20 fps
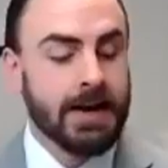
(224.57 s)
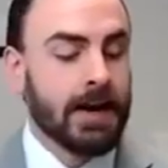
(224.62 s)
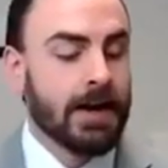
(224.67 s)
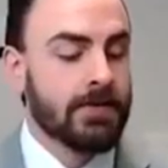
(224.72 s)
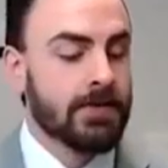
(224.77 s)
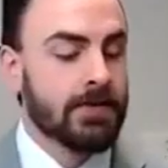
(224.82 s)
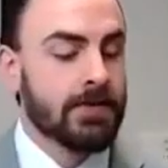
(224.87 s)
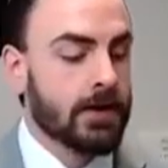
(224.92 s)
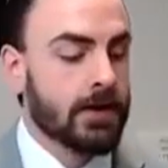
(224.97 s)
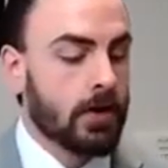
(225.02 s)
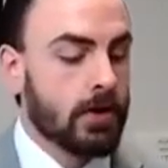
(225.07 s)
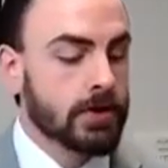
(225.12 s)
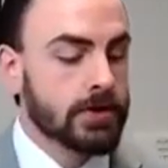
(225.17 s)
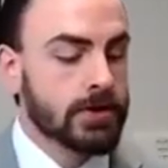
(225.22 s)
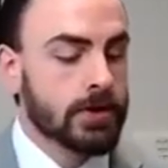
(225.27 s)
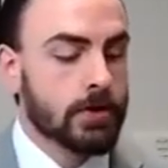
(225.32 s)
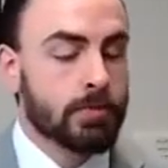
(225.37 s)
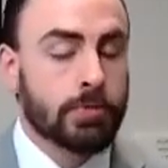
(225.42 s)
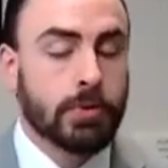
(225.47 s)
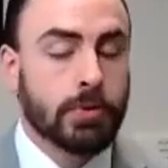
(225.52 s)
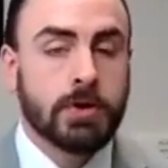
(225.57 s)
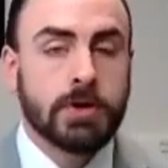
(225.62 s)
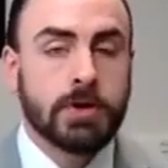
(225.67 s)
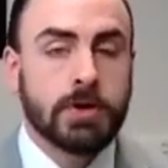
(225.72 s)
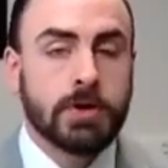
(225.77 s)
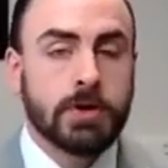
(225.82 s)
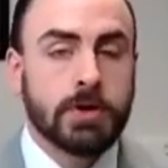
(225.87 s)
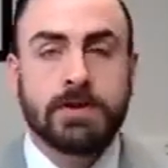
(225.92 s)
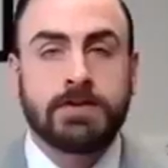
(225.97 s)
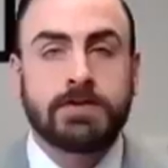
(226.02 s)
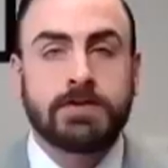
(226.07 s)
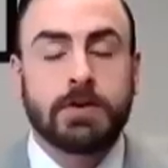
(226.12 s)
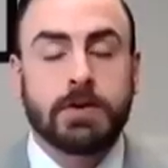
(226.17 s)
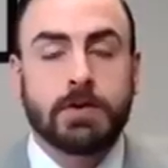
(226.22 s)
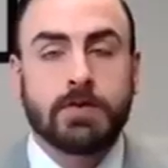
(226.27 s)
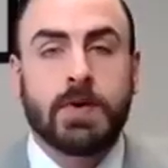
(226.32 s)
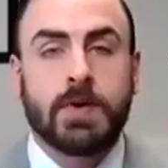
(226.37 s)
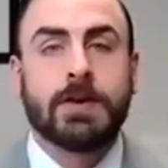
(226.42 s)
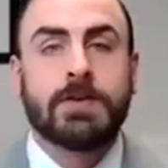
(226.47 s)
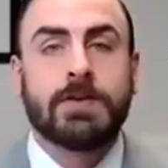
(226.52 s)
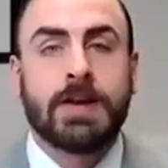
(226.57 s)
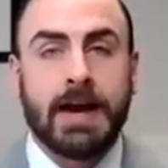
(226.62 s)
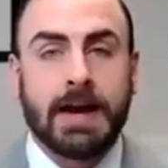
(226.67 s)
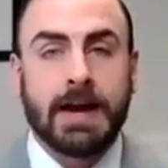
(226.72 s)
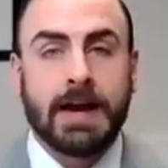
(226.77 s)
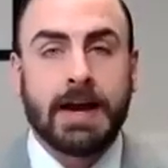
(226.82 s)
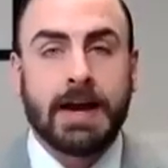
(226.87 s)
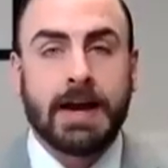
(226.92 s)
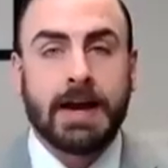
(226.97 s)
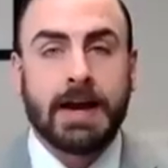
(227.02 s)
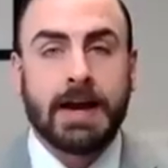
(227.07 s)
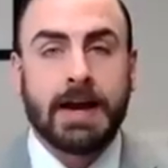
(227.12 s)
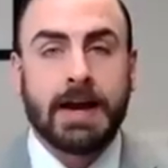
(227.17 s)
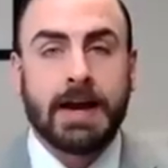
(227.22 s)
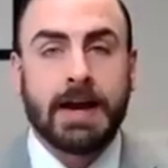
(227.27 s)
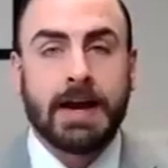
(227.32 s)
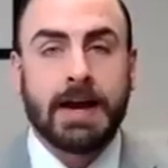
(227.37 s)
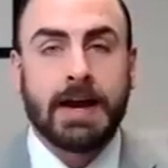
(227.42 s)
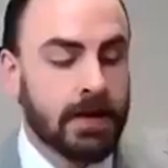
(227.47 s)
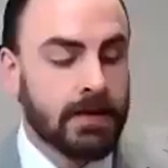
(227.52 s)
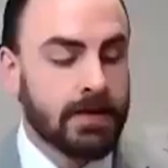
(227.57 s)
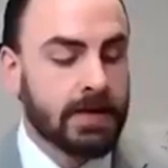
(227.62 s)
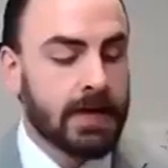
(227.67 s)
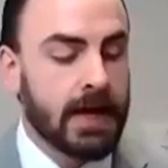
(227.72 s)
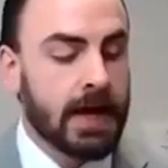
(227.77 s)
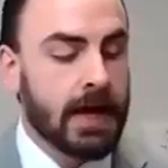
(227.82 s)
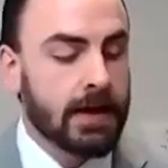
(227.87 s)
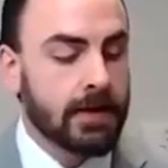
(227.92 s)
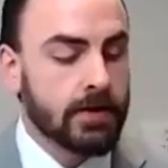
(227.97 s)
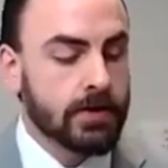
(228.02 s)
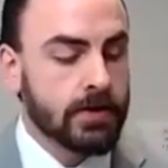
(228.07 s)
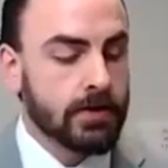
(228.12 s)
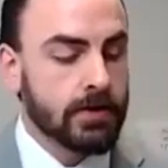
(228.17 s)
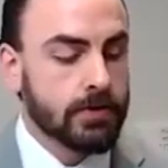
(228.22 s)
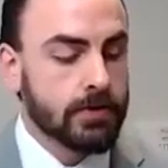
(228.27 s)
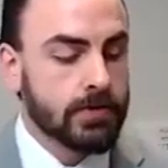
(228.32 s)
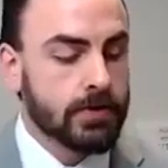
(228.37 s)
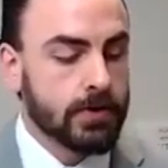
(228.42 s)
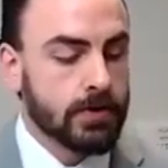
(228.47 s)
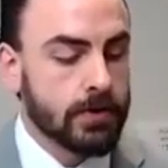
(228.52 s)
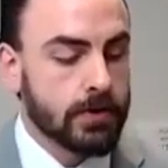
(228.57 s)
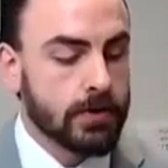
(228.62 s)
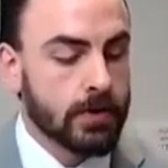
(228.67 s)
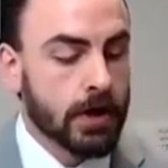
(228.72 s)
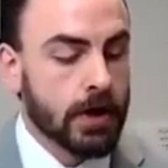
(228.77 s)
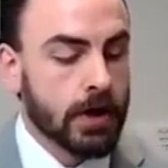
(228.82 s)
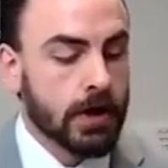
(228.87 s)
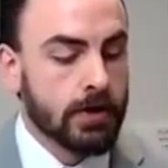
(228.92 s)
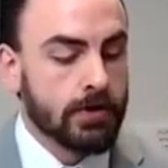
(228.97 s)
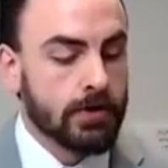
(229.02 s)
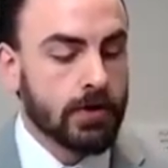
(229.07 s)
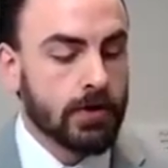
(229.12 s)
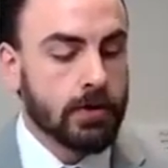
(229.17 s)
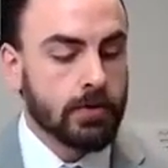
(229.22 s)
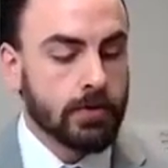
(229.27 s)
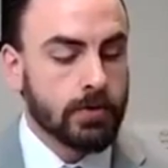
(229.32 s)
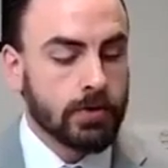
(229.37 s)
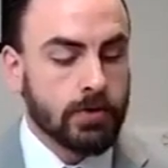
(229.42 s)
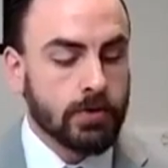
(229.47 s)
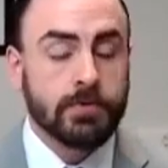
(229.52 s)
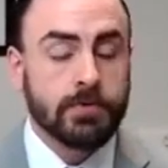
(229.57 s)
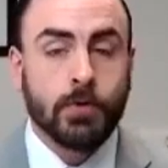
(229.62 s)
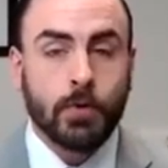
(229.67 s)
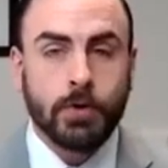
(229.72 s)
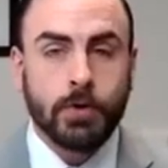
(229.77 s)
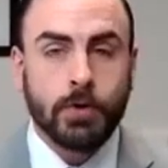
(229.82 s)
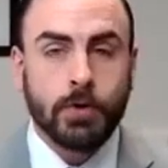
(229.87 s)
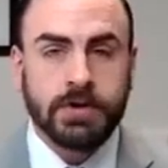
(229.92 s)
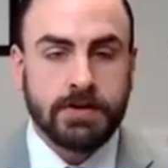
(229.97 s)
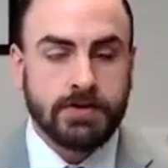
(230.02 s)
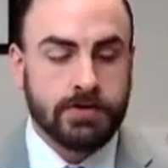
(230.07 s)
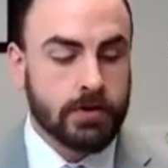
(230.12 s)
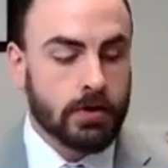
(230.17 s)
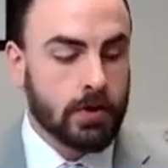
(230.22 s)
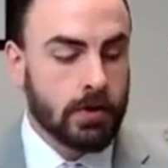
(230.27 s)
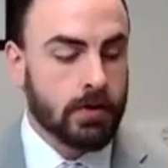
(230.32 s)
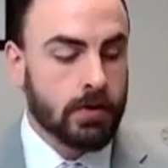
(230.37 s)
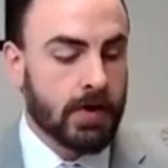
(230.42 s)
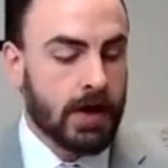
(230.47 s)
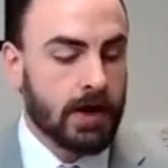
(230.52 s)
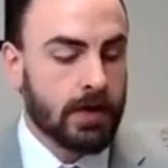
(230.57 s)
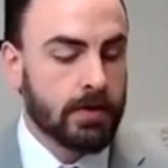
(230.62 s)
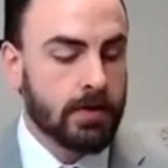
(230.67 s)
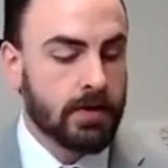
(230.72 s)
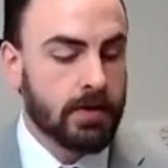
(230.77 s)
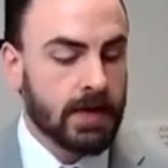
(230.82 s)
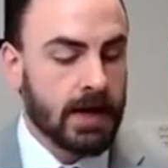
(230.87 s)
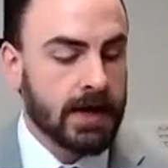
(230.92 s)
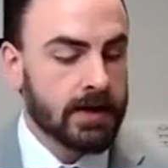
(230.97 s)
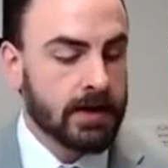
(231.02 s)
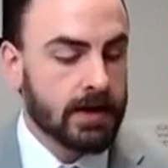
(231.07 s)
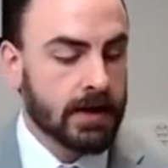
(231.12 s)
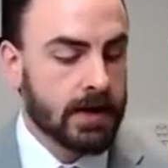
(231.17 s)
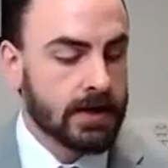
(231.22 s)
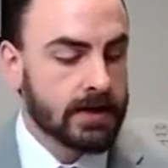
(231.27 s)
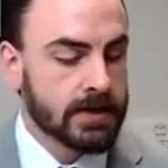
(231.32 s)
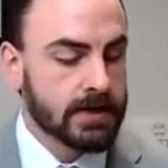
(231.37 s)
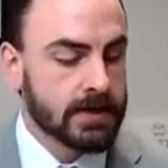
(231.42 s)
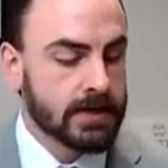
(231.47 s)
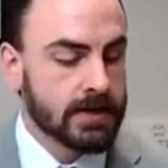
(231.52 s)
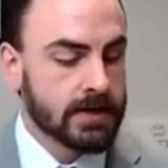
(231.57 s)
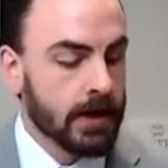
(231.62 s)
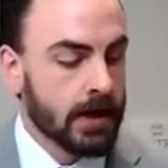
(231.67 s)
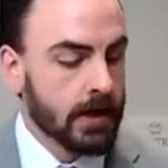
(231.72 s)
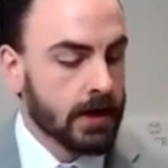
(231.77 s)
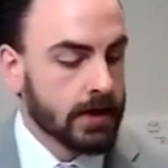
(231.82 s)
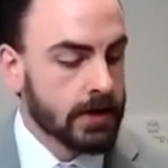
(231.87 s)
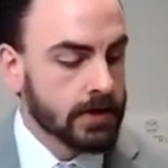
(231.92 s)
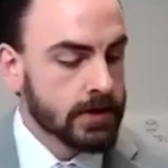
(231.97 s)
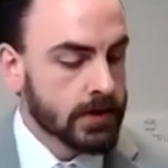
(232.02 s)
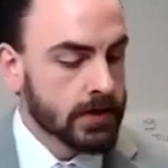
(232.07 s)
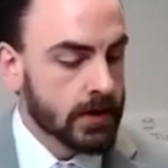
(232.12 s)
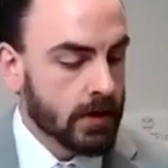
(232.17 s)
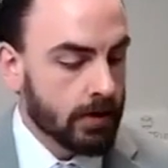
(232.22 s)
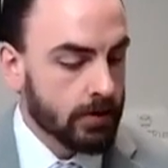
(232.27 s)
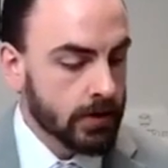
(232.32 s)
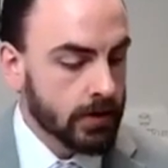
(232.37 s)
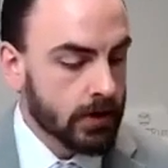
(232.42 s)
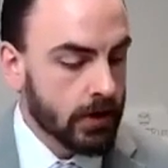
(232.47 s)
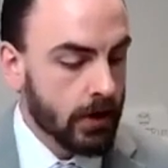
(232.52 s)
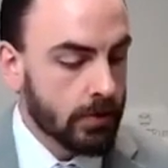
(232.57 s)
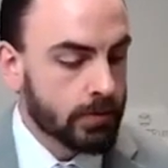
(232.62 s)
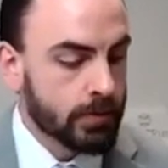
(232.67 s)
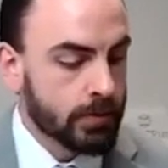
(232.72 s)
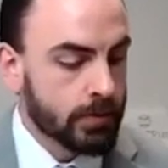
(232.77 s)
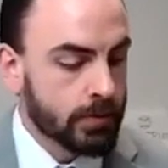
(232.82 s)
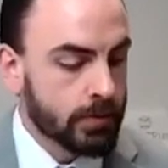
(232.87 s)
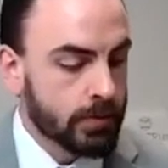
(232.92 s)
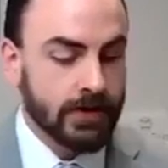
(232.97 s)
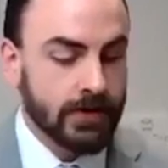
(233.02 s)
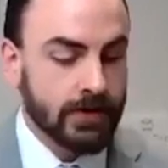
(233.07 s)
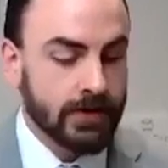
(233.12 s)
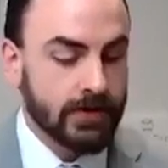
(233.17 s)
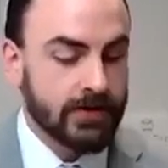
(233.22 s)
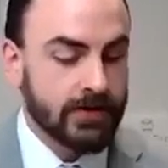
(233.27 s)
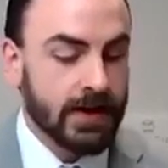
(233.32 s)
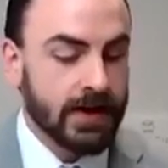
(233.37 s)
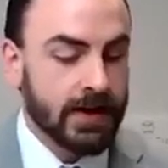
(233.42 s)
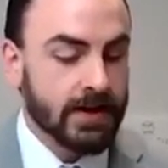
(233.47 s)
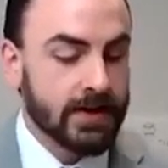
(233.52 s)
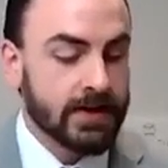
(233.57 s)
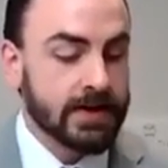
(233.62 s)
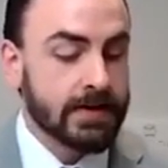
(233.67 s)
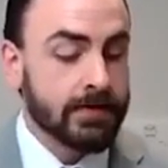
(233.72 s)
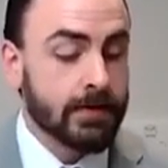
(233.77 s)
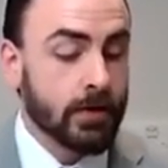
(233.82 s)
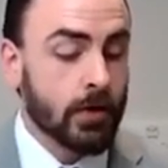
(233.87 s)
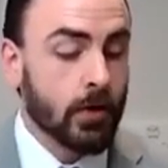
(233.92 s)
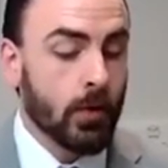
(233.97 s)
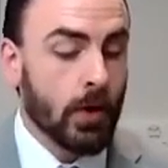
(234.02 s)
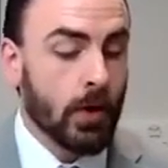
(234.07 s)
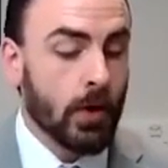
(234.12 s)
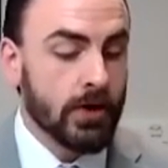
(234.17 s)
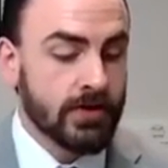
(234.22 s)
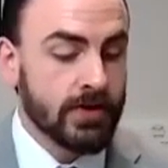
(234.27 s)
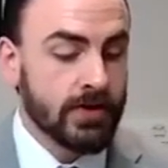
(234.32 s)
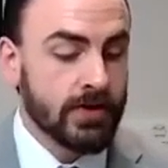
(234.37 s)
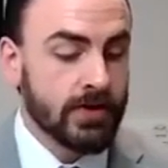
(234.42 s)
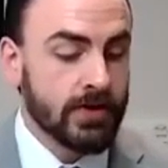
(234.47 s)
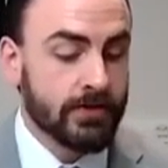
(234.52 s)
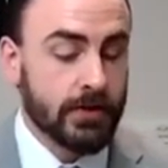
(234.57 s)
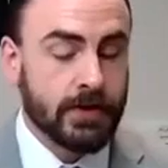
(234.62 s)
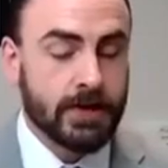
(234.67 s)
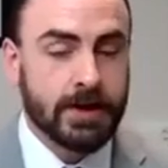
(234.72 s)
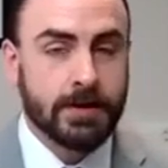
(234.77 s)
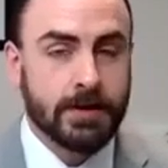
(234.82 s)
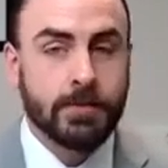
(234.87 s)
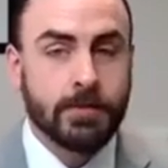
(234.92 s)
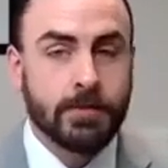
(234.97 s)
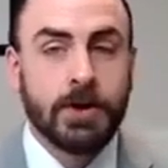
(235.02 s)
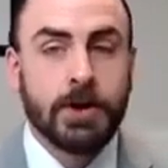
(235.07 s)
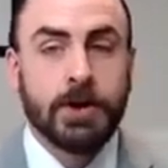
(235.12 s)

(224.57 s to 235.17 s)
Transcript: and then also put context around everything that you do. So your voice needs to go around that content. So I'm going to call Bill back here in a second because I have a question for him